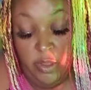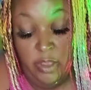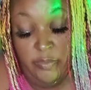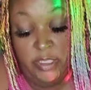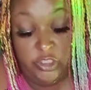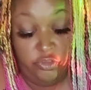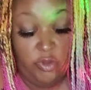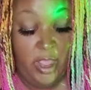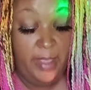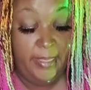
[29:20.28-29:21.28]
Uh, the
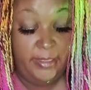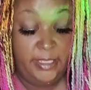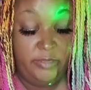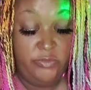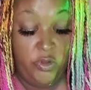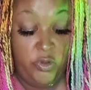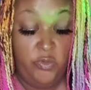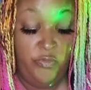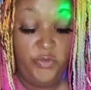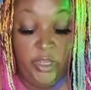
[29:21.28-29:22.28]
scribe that they
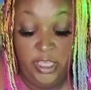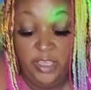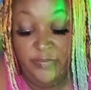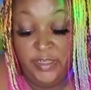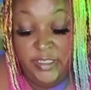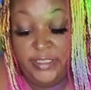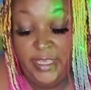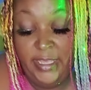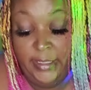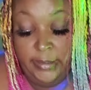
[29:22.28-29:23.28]
wrote for giving and
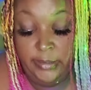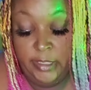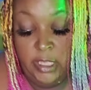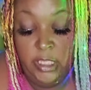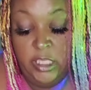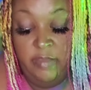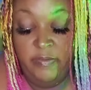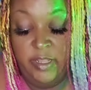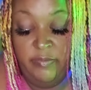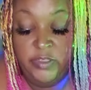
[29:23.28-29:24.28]
taking,
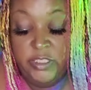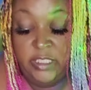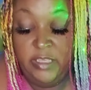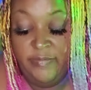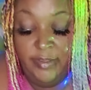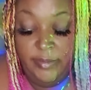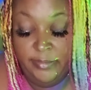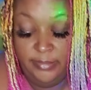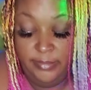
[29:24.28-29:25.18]
giving and receiving.